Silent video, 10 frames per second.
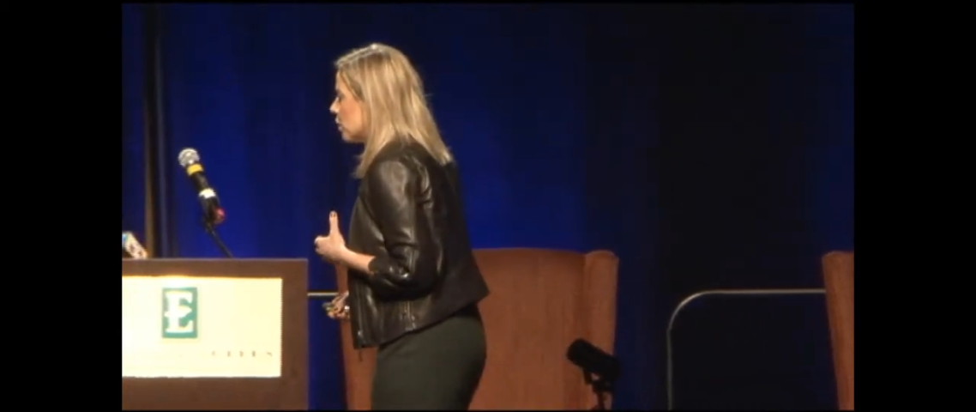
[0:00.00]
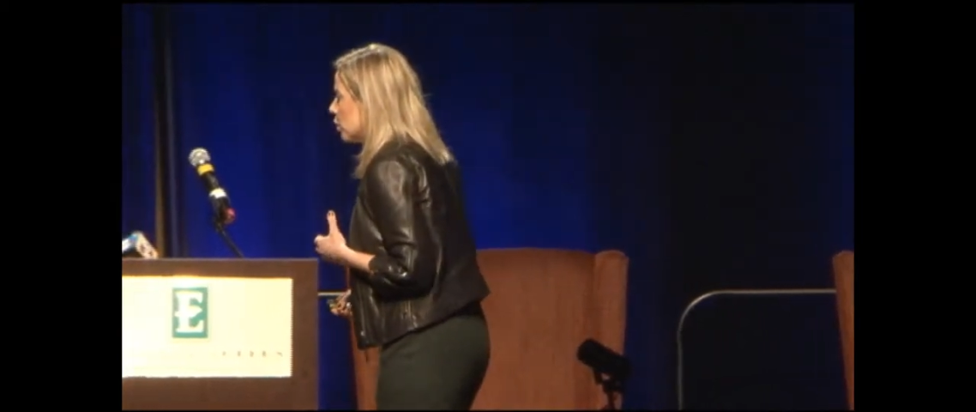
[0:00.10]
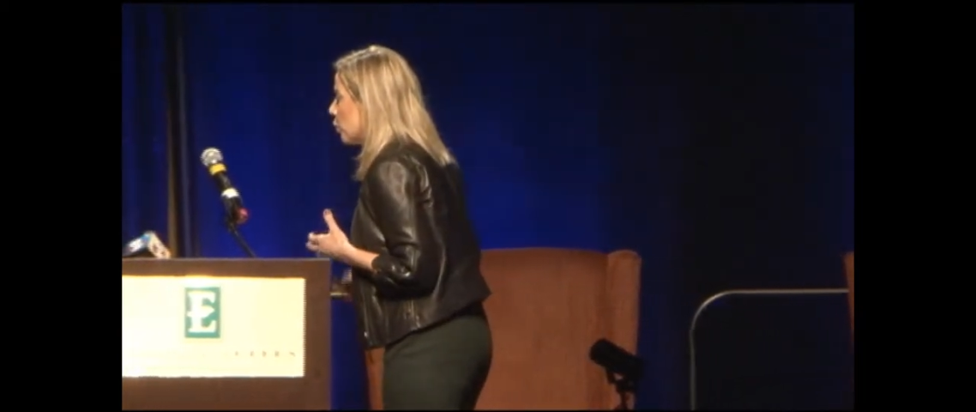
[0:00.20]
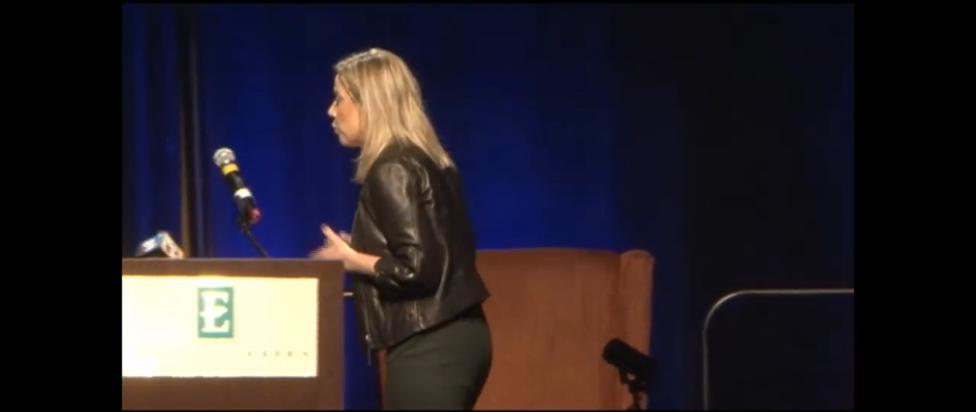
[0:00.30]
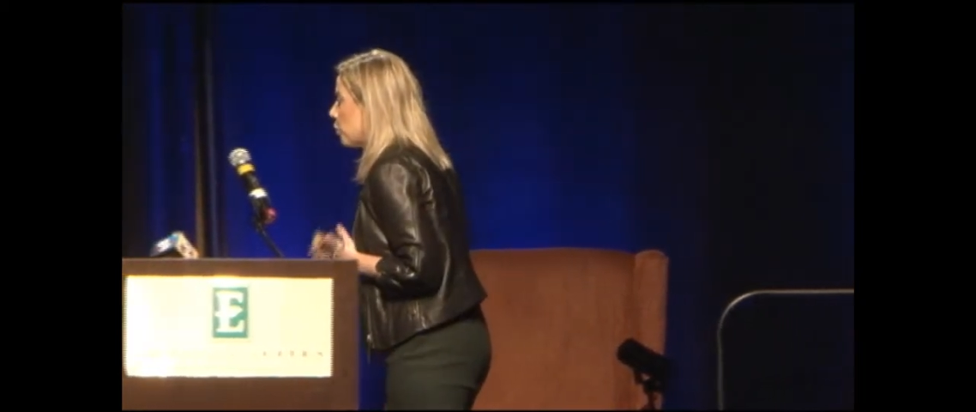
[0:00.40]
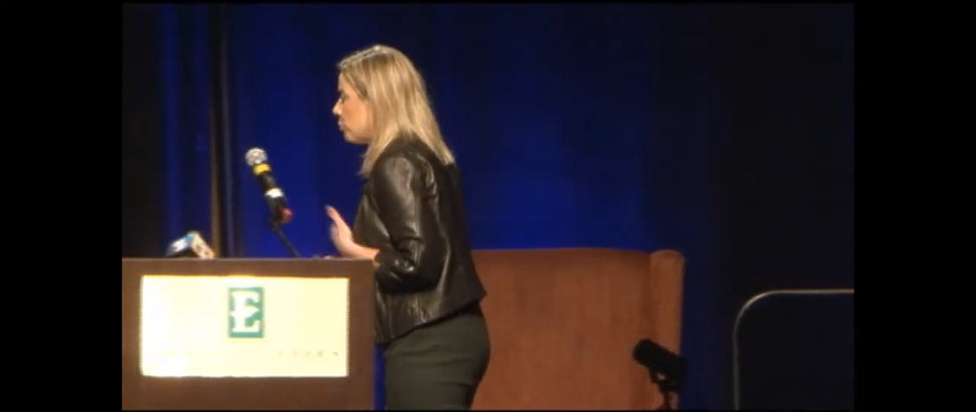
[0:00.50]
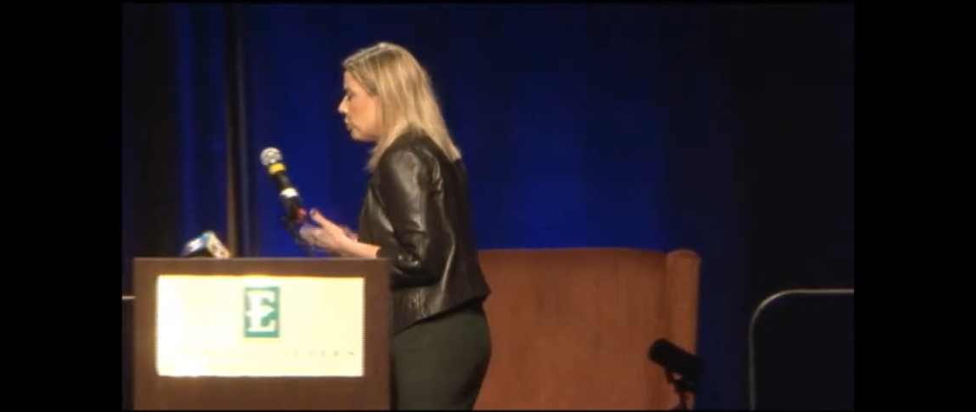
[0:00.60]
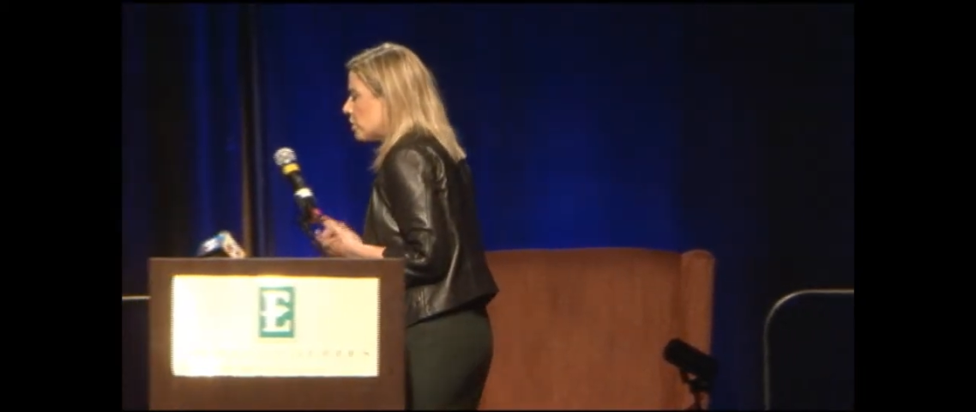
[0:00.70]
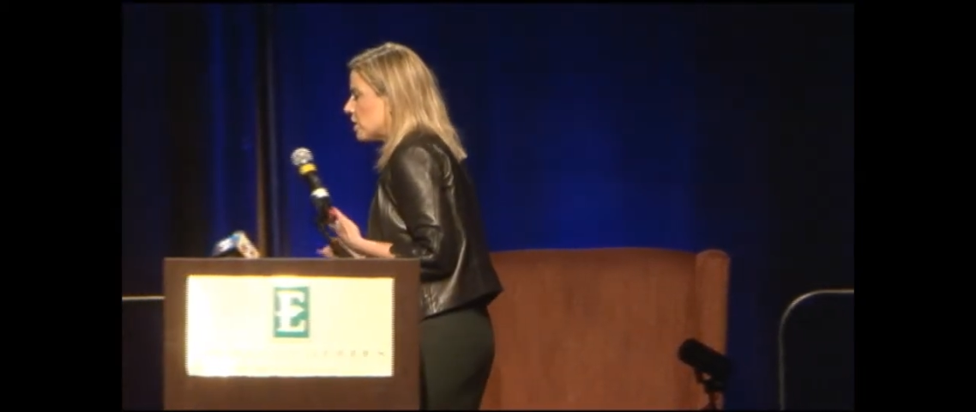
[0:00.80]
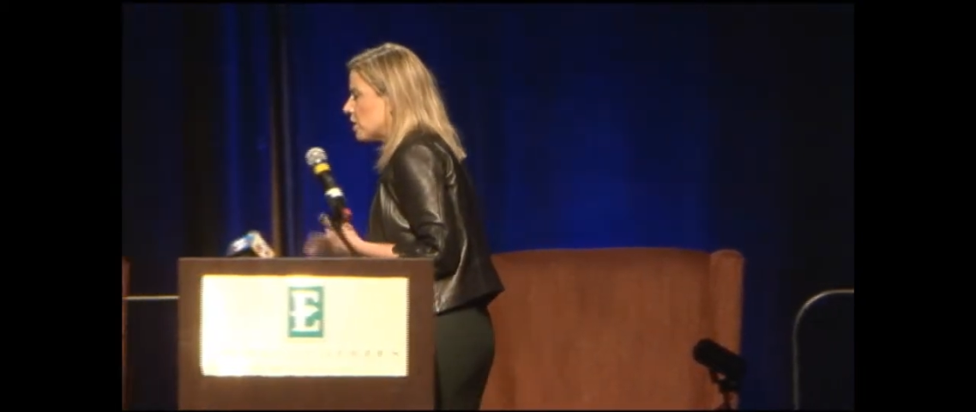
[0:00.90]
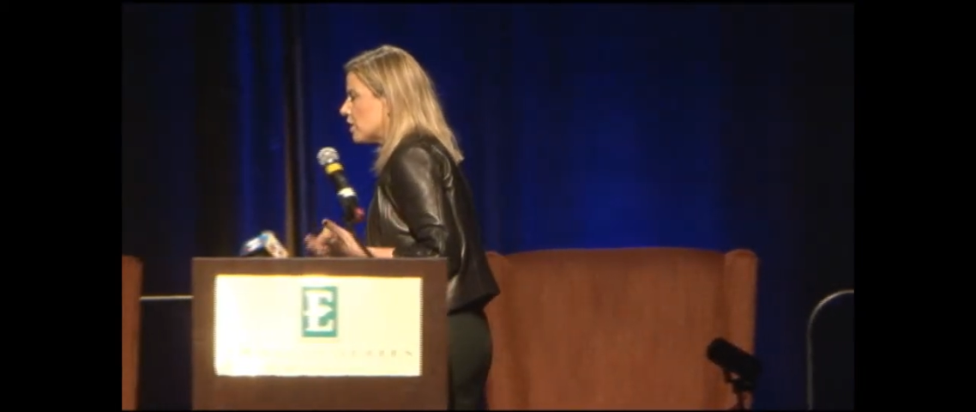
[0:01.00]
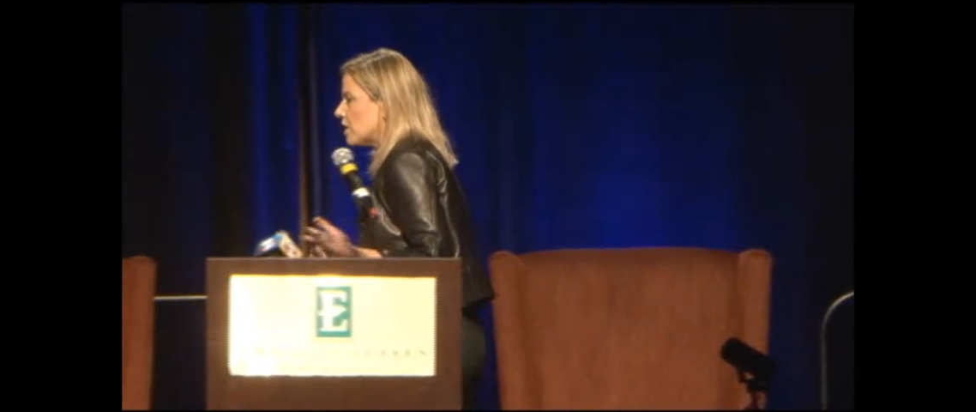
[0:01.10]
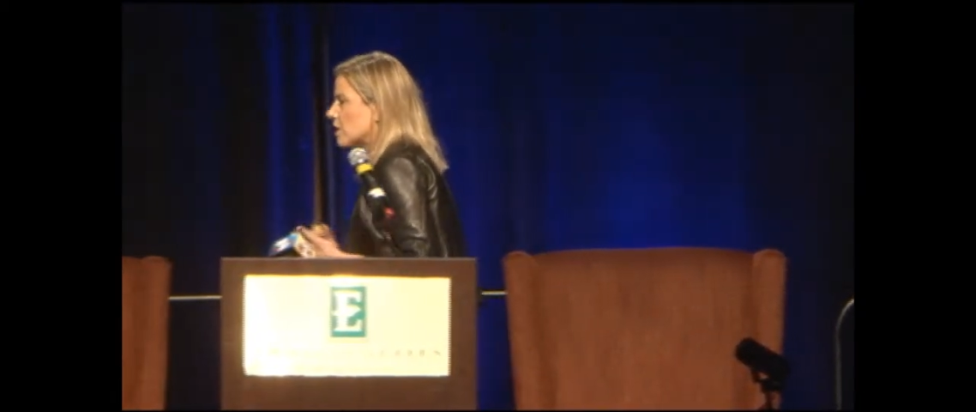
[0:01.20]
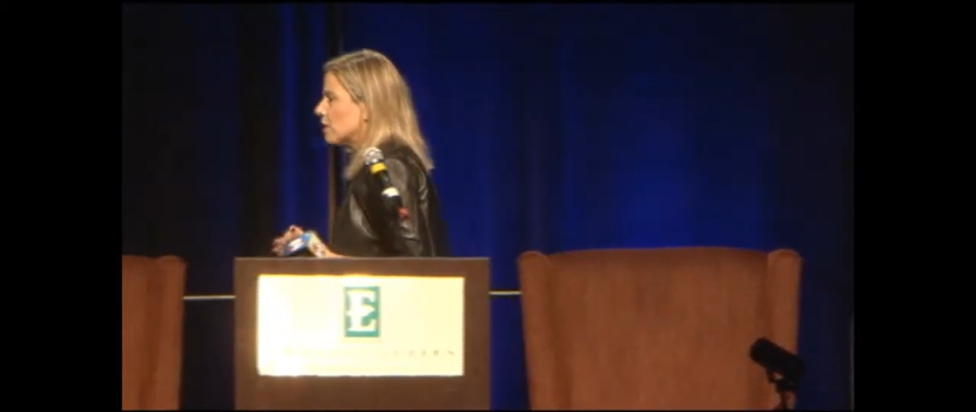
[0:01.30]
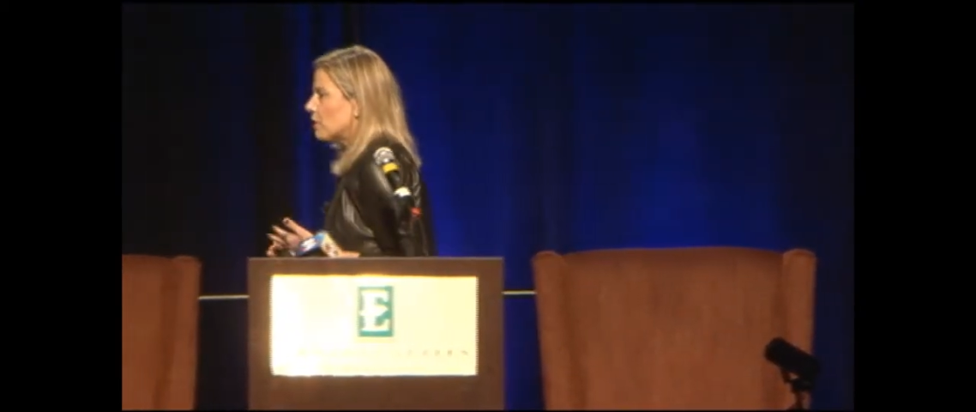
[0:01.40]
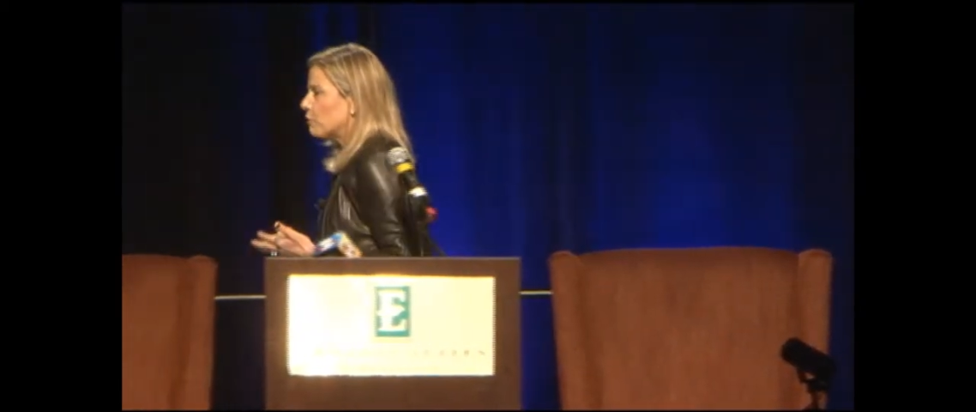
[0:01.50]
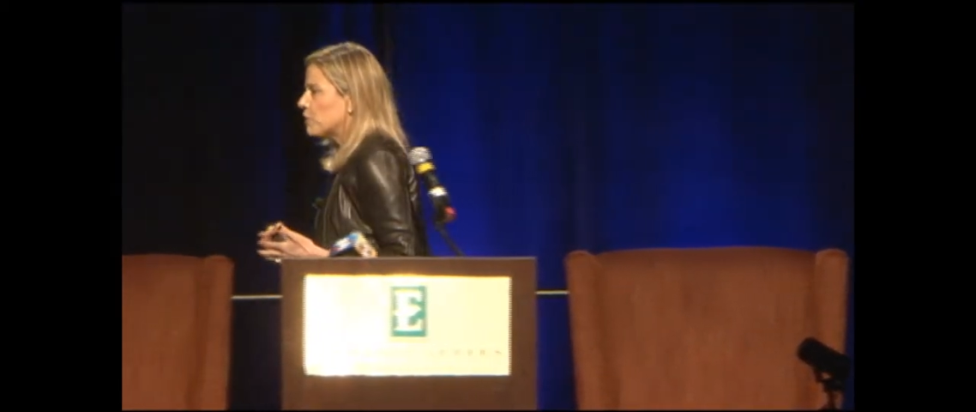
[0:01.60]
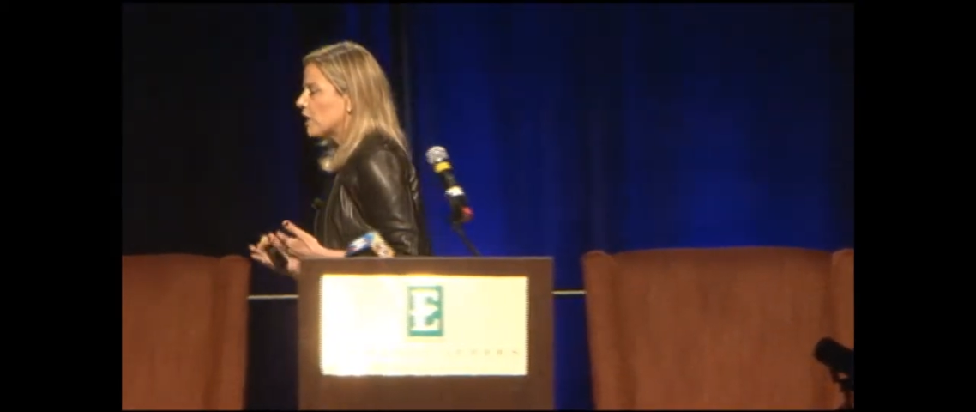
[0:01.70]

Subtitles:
go through a series of